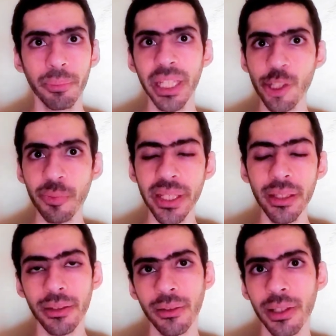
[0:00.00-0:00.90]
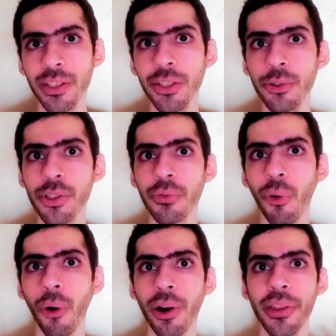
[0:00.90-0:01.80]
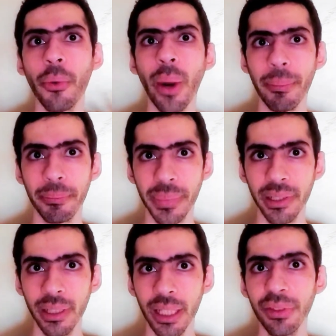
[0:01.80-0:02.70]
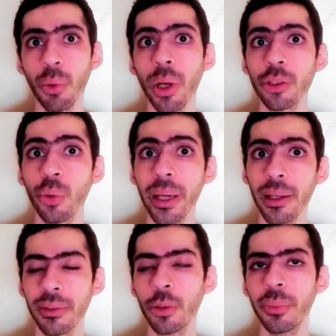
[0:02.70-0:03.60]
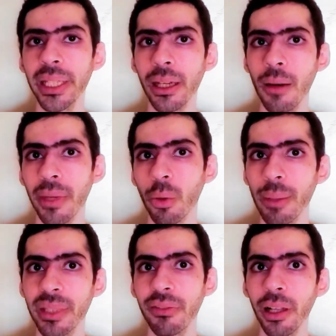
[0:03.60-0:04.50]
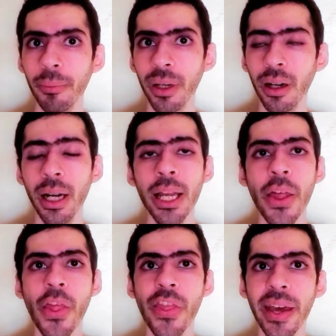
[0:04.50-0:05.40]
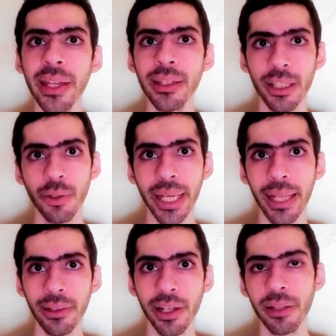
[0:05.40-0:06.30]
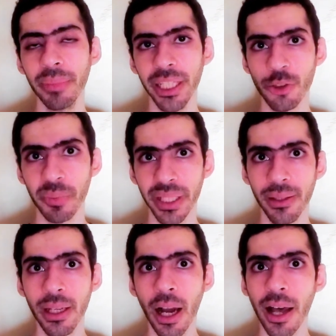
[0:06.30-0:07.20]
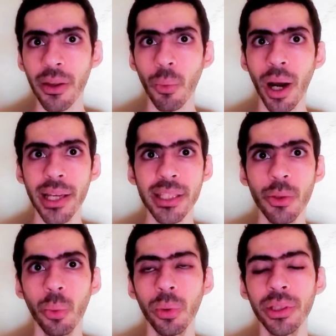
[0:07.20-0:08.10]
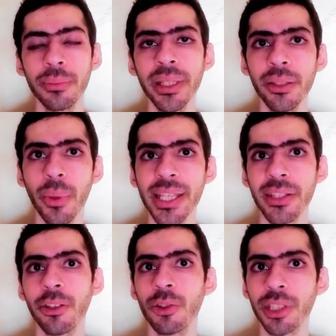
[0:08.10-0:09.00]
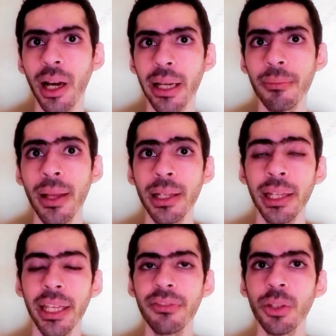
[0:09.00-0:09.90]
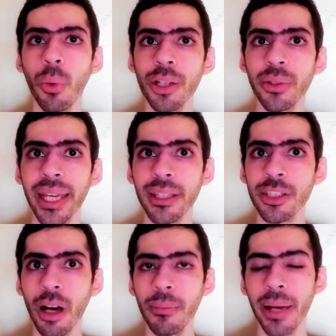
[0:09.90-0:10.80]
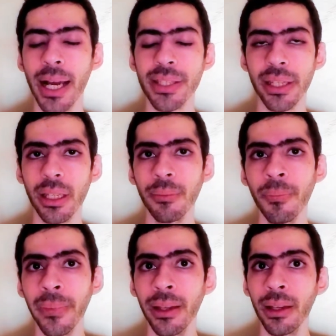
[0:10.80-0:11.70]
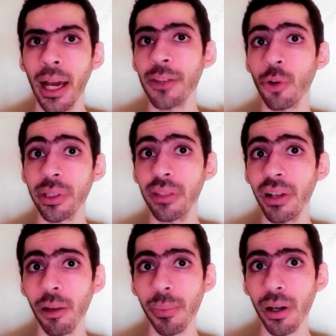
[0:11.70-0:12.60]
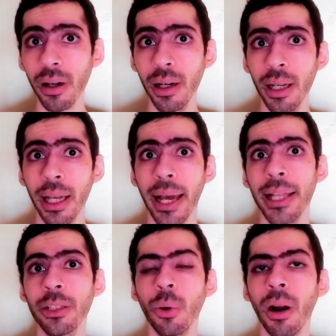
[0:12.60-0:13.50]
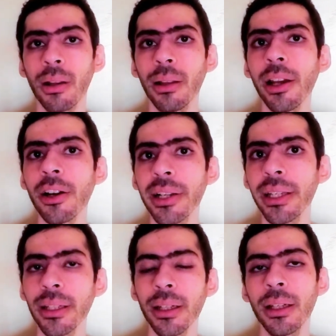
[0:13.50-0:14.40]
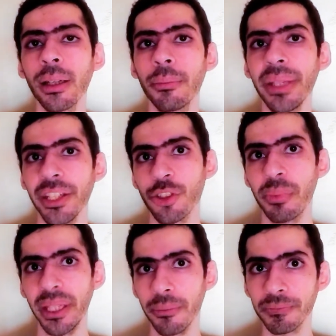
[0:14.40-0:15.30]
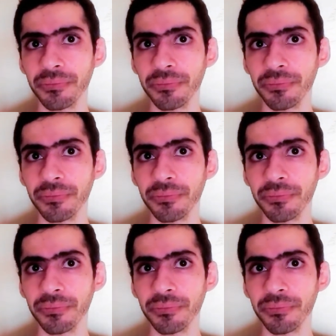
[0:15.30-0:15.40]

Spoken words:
PHP is used for the web. If you want to become a web developer, then you can learn PHP. Otherwise, you would be wasting your time if you want to get a job as a Android developer and you are learning PHP.